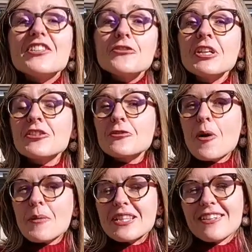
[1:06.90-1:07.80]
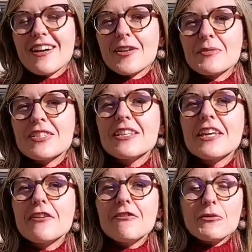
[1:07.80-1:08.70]
During the Roman times,
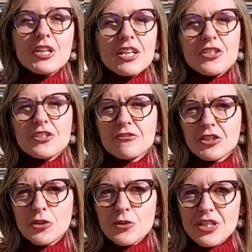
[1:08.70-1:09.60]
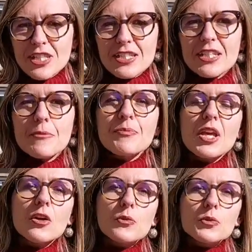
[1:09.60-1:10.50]
the foundation of a new city
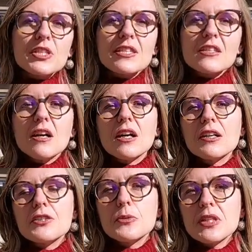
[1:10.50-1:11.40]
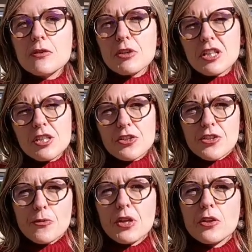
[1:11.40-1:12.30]
would start with a
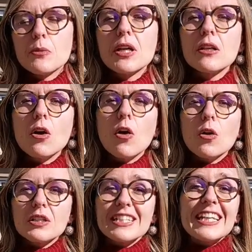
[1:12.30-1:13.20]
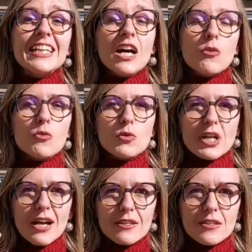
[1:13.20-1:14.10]
religious ritual called
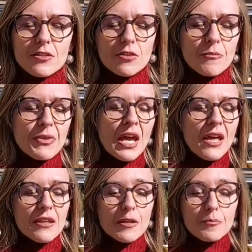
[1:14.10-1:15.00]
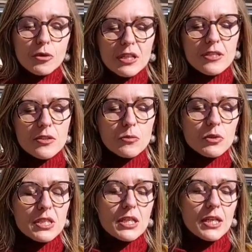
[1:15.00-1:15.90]
inauguratio. The priests
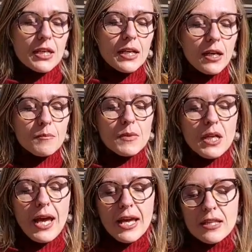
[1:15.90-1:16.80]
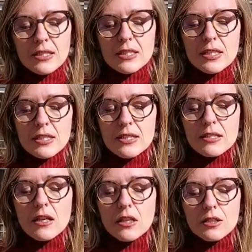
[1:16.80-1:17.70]
would come and
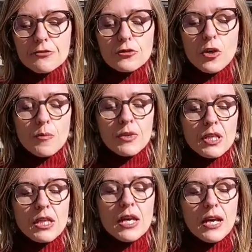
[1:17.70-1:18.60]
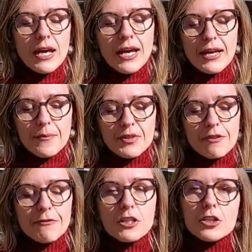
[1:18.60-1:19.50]
start from the
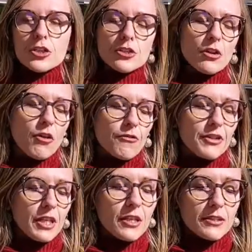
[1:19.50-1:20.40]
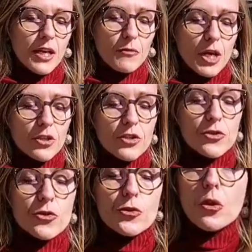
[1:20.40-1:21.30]
definition of the directions